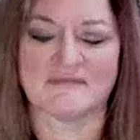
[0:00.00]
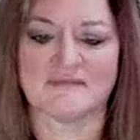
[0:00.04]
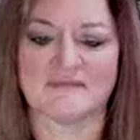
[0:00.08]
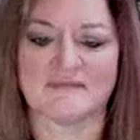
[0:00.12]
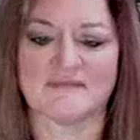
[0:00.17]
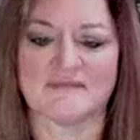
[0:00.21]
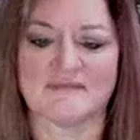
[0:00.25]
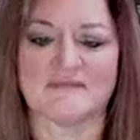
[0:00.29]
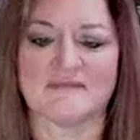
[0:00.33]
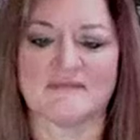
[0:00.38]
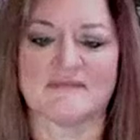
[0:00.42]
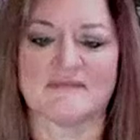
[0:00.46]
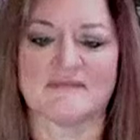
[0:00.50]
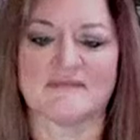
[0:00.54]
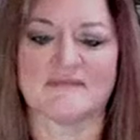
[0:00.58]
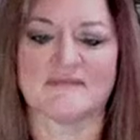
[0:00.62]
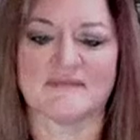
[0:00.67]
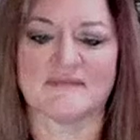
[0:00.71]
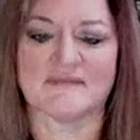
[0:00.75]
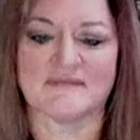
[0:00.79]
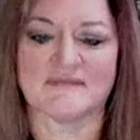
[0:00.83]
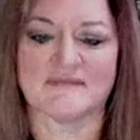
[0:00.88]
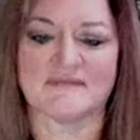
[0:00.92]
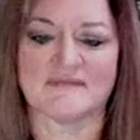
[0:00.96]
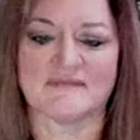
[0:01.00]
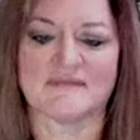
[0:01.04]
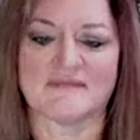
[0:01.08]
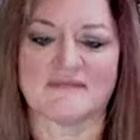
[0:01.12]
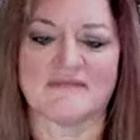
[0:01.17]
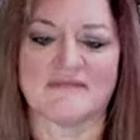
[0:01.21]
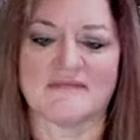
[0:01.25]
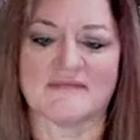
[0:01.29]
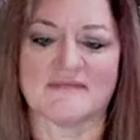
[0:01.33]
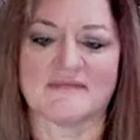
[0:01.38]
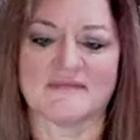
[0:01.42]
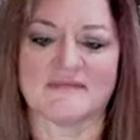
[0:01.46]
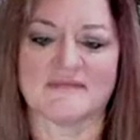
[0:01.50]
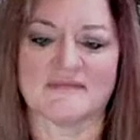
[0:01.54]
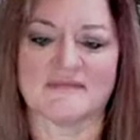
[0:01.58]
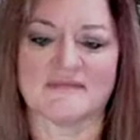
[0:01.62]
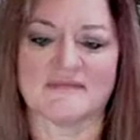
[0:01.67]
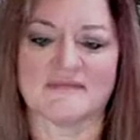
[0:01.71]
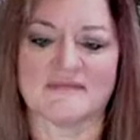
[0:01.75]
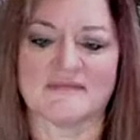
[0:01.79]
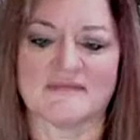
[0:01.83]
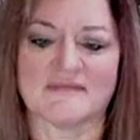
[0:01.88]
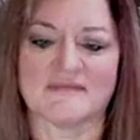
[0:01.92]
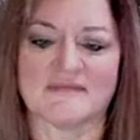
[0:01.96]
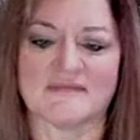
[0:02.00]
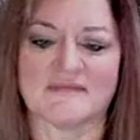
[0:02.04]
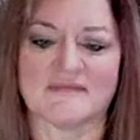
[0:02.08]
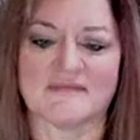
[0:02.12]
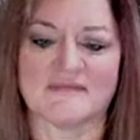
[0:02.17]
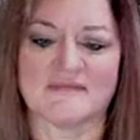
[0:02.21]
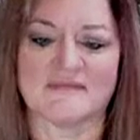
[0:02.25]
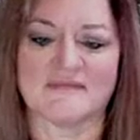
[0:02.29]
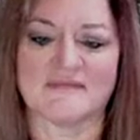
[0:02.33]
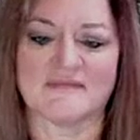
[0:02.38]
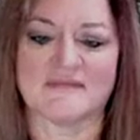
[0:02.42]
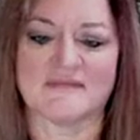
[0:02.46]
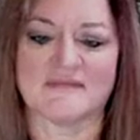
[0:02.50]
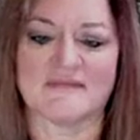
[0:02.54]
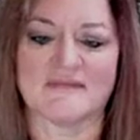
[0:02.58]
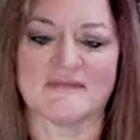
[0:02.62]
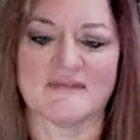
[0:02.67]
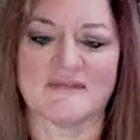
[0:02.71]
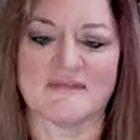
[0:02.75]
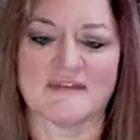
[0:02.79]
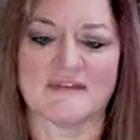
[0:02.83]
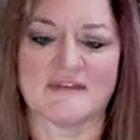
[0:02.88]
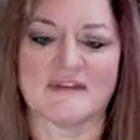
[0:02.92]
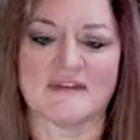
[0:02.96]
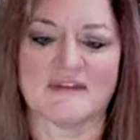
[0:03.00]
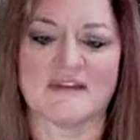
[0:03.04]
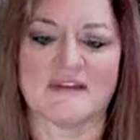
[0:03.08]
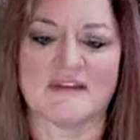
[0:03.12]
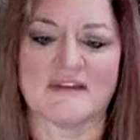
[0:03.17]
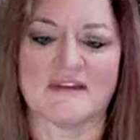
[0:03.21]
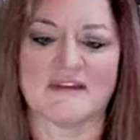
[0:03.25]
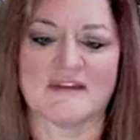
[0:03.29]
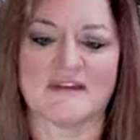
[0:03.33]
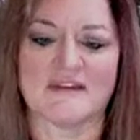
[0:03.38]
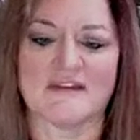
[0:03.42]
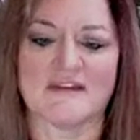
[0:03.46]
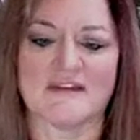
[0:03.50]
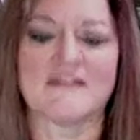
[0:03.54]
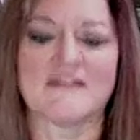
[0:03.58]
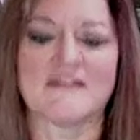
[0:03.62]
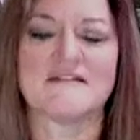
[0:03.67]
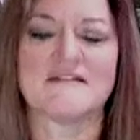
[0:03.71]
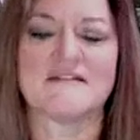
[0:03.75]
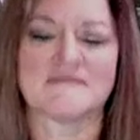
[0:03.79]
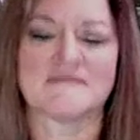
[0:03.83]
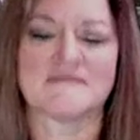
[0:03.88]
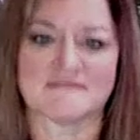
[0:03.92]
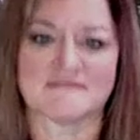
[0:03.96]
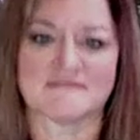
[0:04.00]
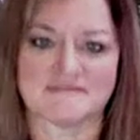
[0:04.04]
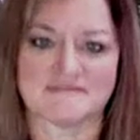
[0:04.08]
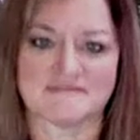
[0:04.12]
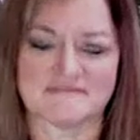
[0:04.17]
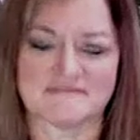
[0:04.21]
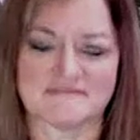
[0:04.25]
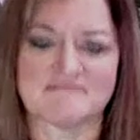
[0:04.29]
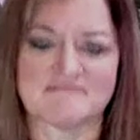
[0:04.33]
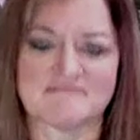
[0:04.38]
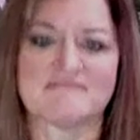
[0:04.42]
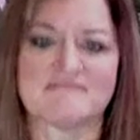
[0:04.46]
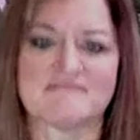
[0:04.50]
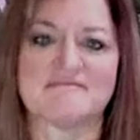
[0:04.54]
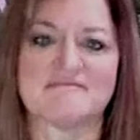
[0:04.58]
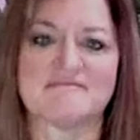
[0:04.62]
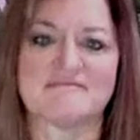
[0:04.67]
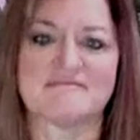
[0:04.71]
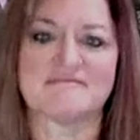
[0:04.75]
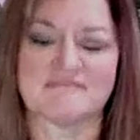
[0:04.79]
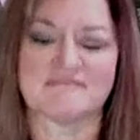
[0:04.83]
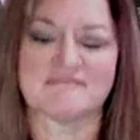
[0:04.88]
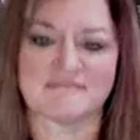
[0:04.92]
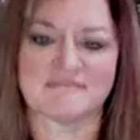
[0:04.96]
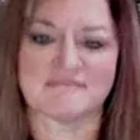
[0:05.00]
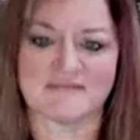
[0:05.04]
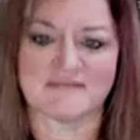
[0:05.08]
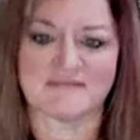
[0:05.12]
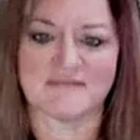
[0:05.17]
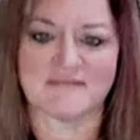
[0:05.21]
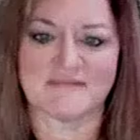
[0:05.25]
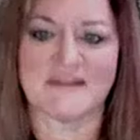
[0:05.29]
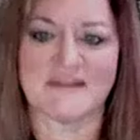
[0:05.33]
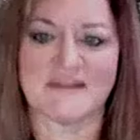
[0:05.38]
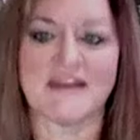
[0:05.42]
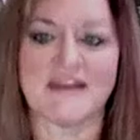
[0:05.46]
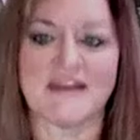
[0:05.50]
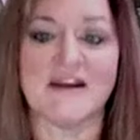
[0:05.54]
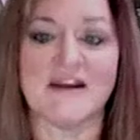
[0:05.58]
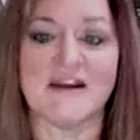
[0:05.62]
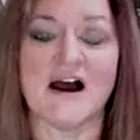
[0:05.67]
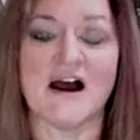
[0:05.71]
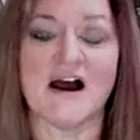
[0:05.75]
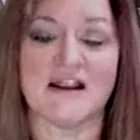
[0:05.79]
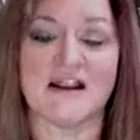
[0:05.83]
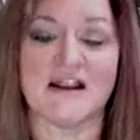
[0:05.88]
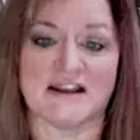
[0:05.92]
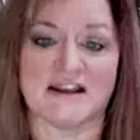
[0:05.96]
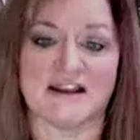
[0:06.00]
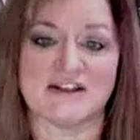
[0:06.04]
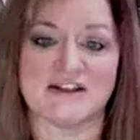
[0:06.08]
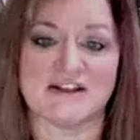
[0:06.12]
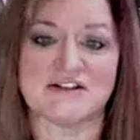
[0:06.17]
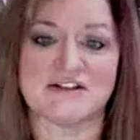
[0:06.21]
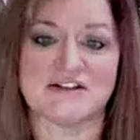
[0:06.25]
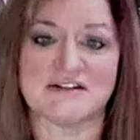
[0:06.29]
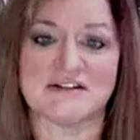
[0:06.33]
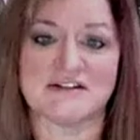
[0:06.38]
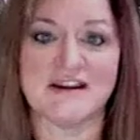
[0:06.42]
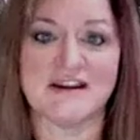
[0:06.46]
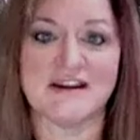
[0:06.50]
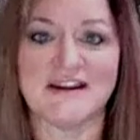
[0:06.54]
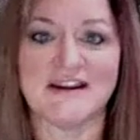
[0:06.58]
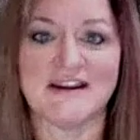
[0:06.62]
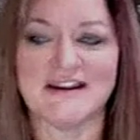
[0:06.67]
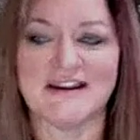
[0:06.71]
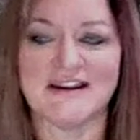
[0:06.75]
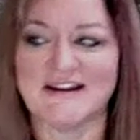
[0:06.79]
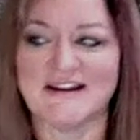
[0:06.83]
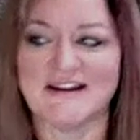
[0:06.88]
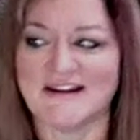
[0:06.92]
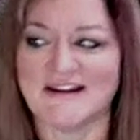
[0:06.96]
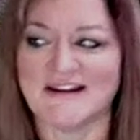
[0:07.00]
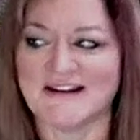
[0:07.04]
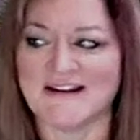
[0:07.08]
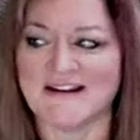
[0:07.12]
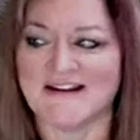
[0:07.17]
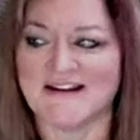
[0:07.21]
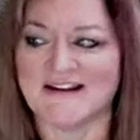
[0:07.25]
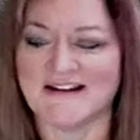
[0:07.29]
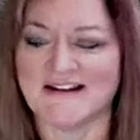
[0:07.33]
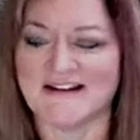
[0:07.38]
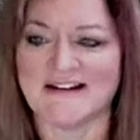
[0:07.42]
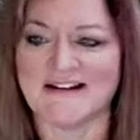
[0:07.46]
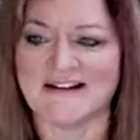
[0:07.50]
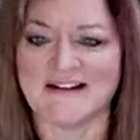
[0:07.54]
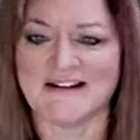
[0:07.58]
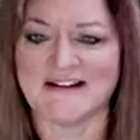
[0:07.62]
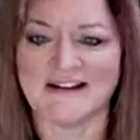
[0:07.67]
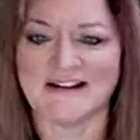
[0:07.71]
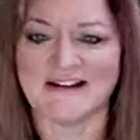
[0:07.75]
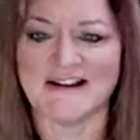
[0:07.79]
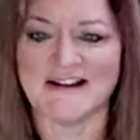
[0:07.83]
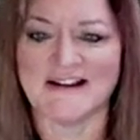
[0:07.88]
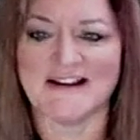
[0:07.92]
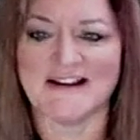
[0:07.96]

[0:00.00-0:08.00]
(not speaking)